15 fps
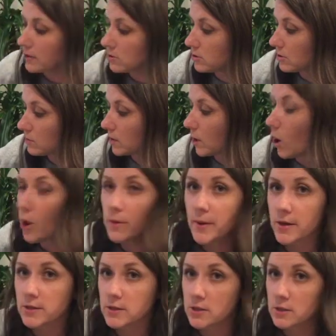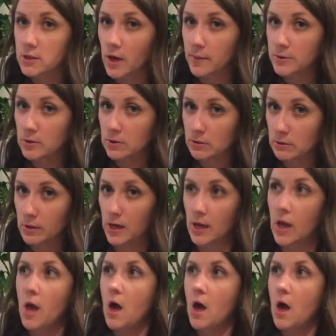You can read all about this in chapter 3.